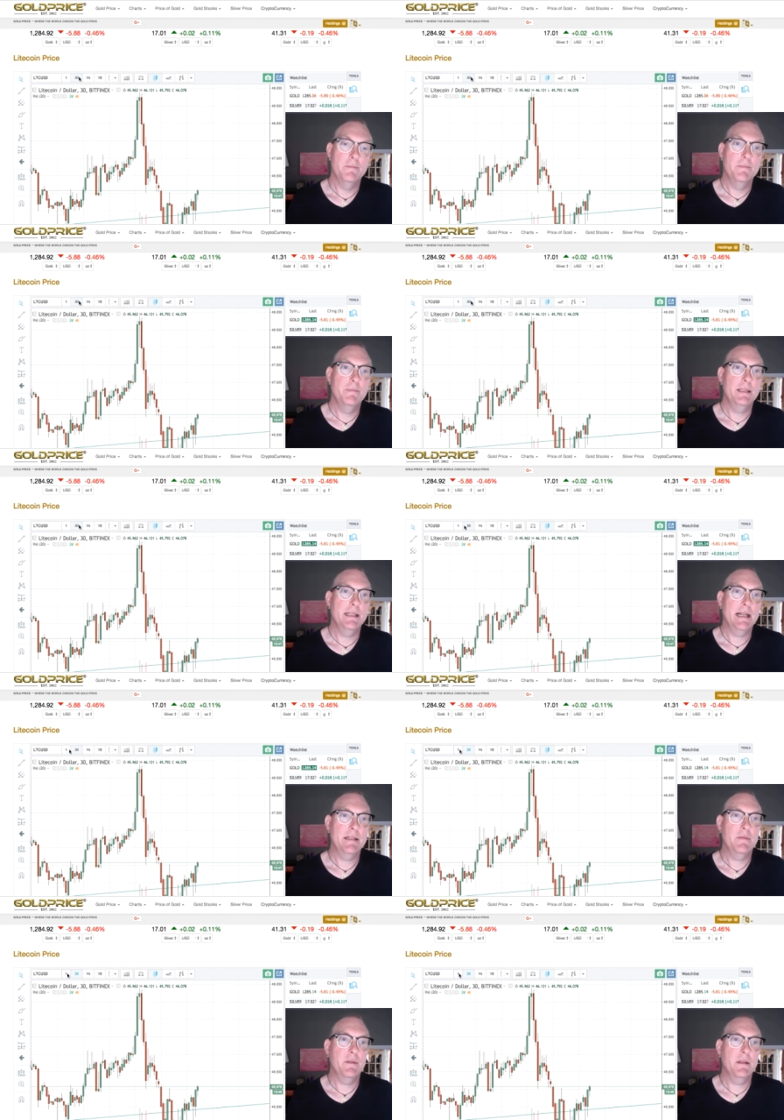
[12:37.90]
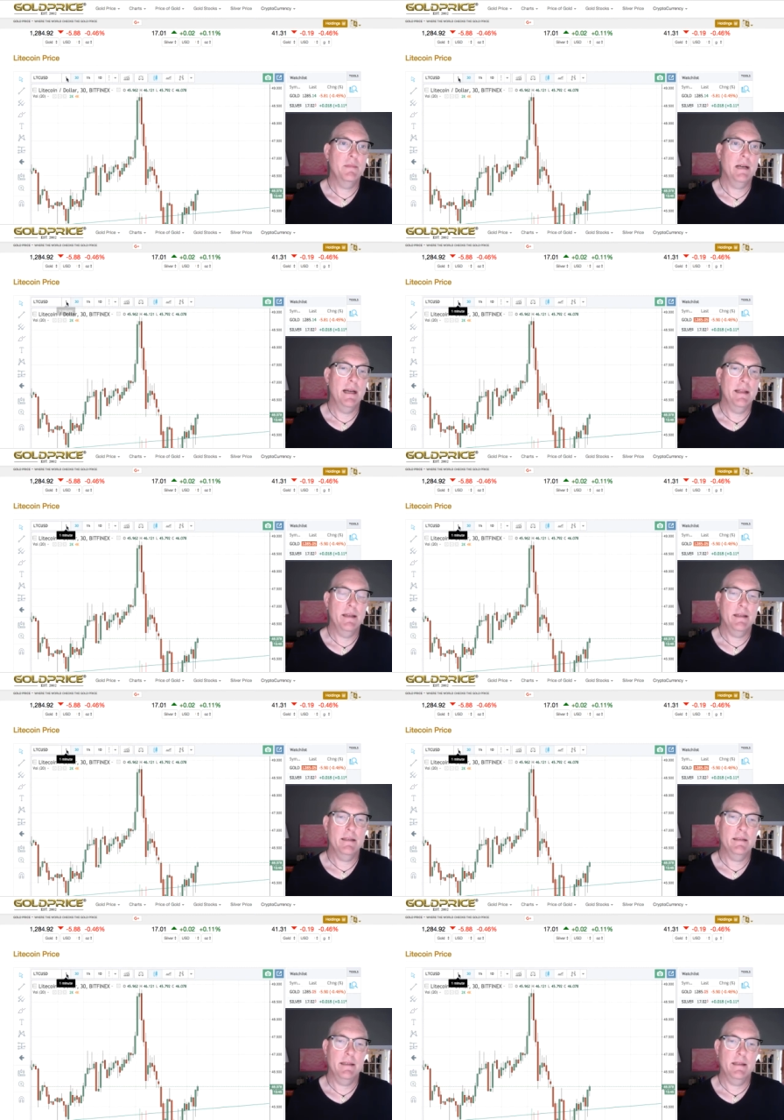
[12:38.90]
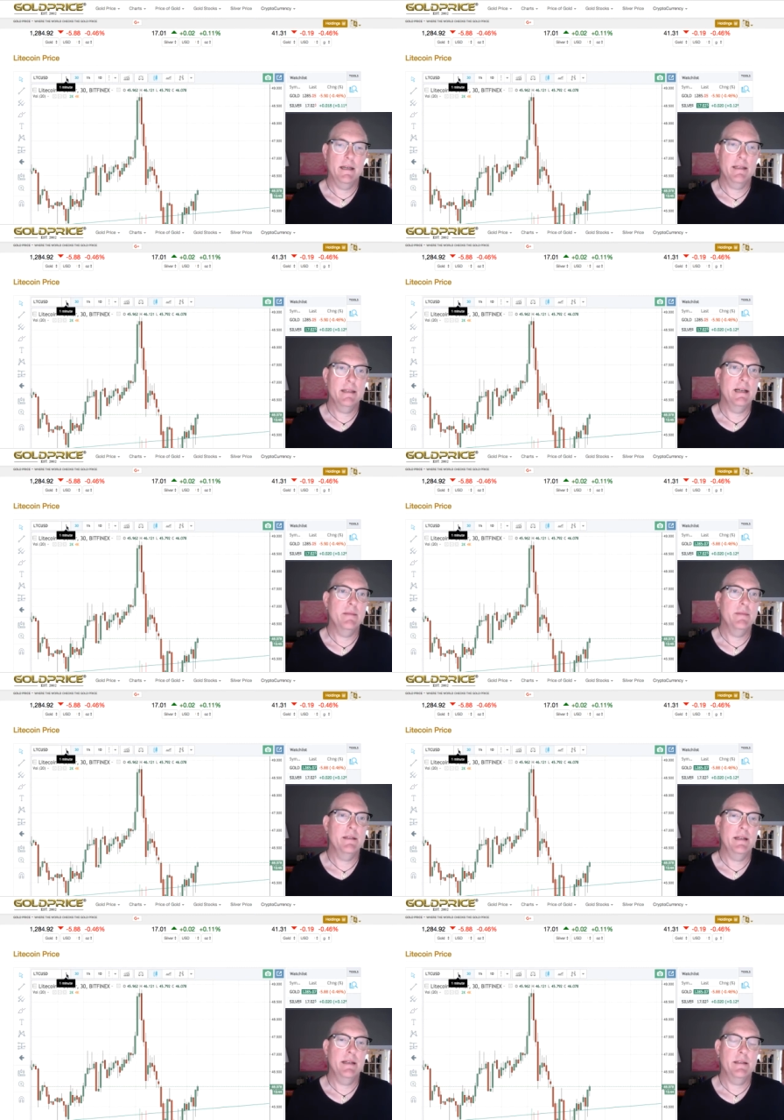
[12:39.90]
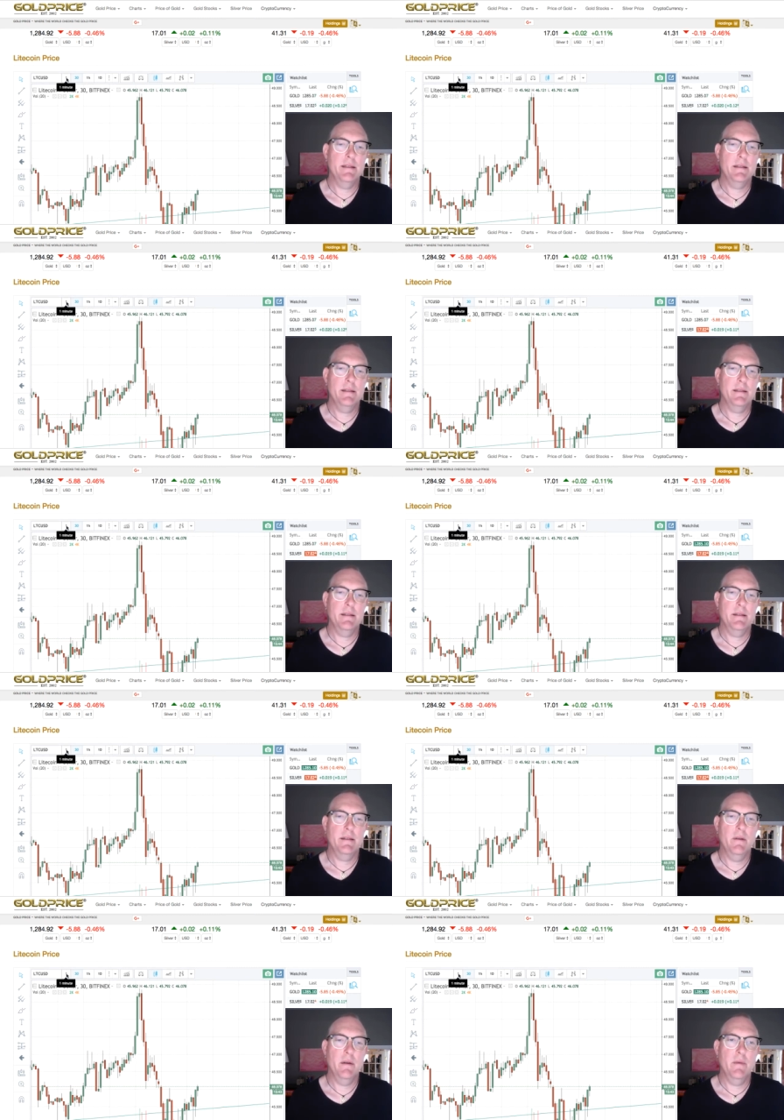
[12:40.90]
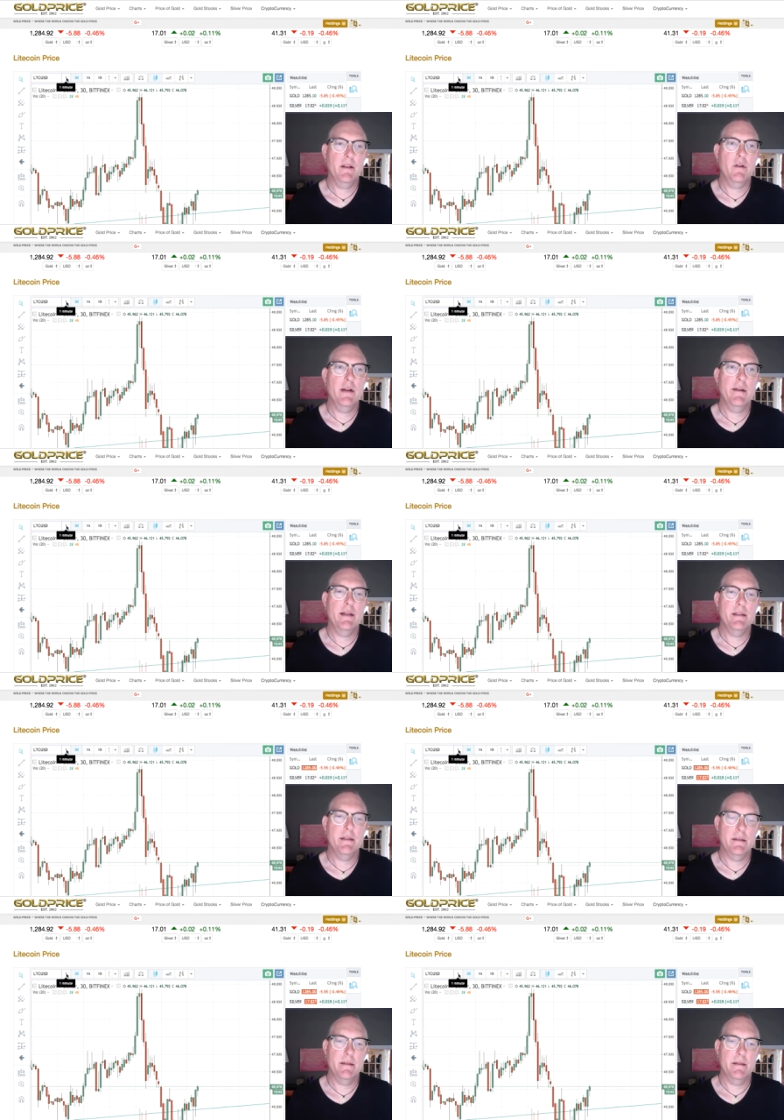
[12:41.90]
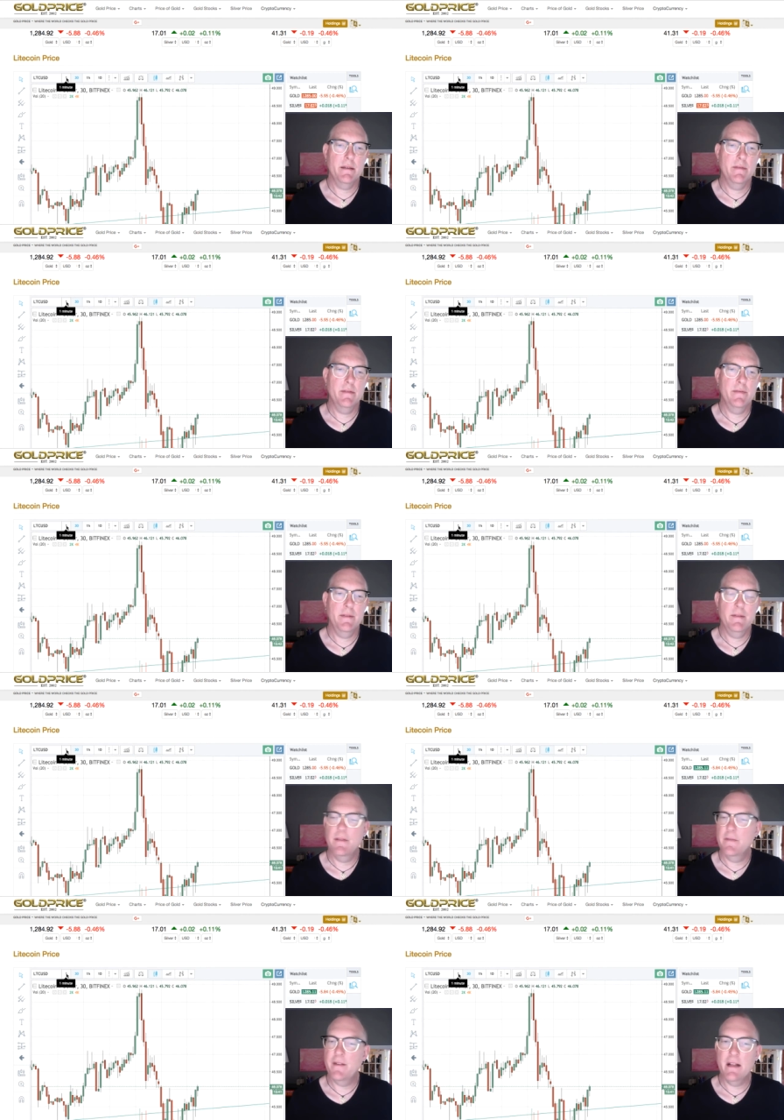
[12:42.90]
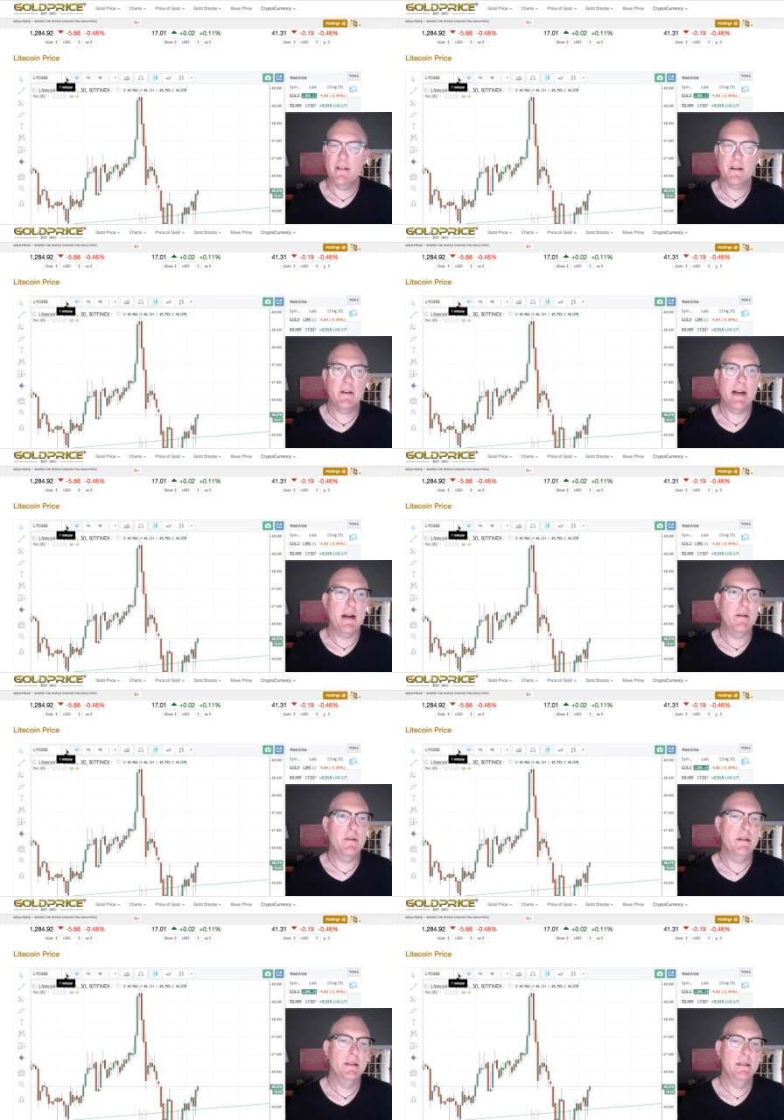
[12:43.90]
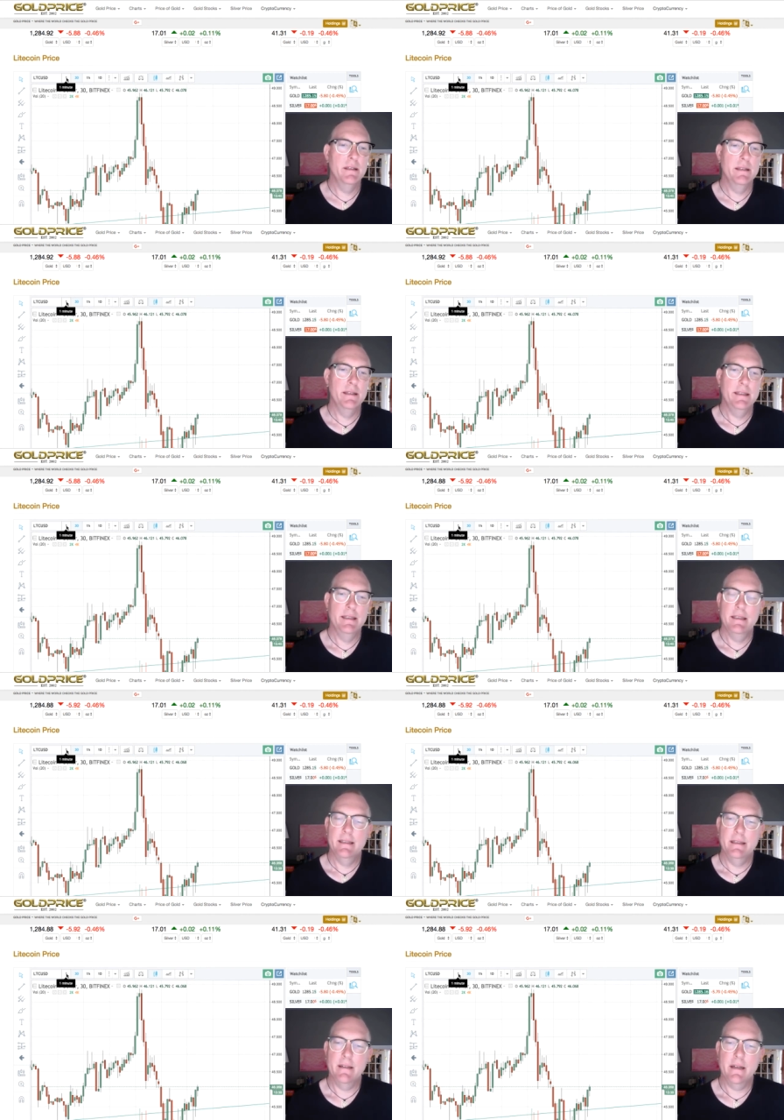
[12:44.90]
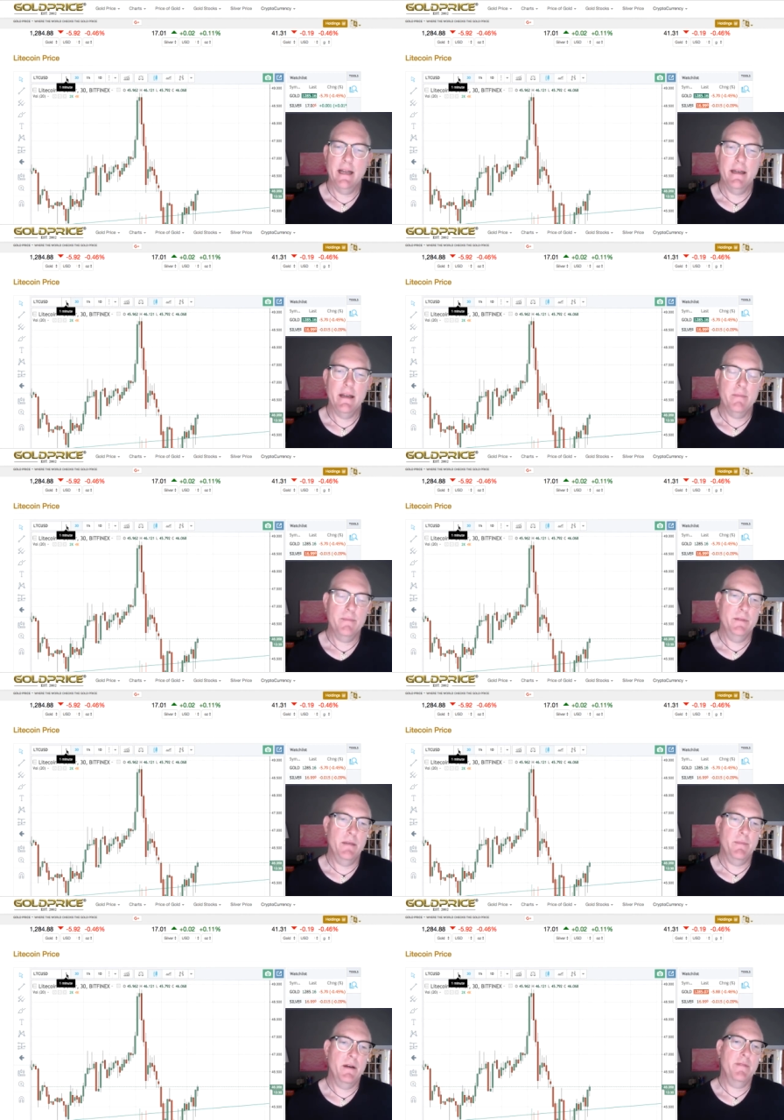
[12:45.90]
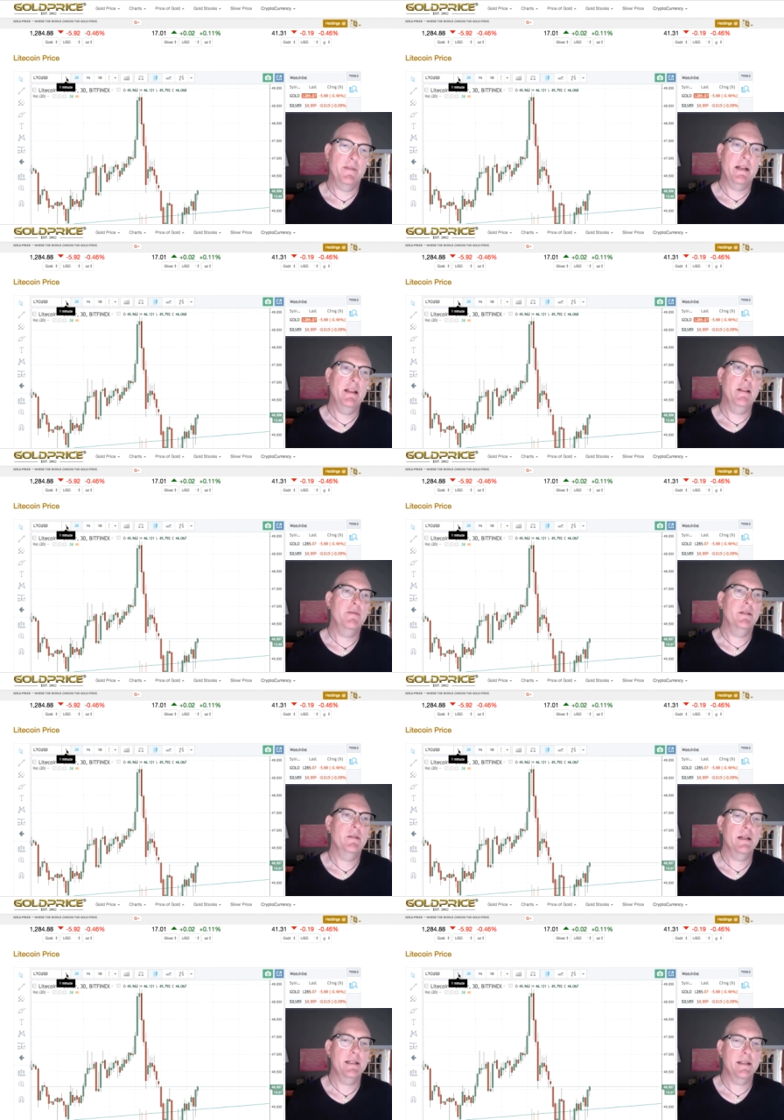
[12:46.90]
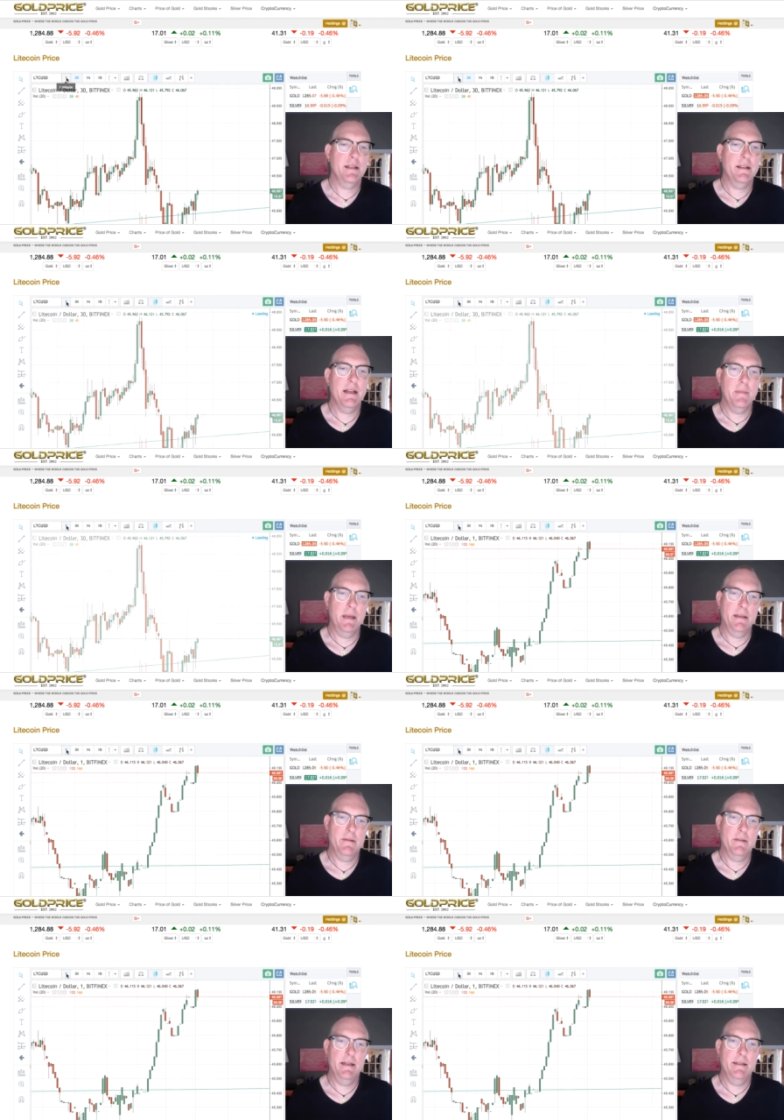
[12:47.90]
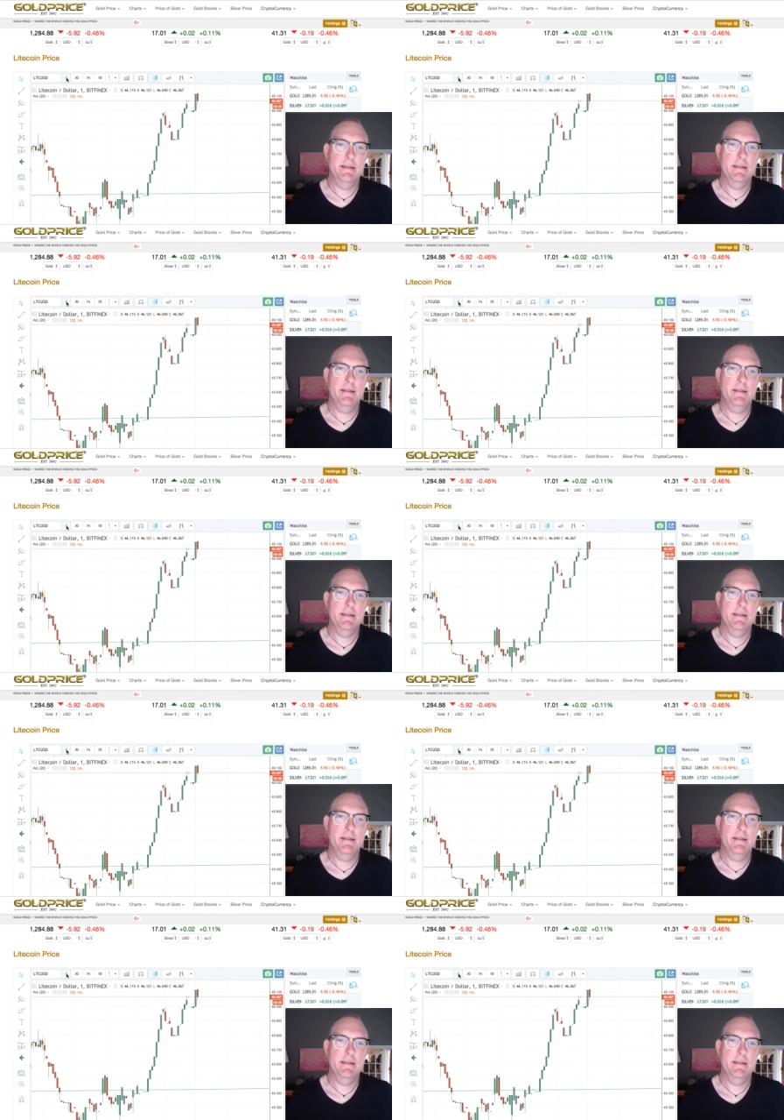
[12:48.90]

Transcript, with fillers: But that's where the, I think a lot of times it's going where the crowd isn't. If you, if you follow the crowd, you're going to end up jumping off the cliff with the rest of the lemmings, right?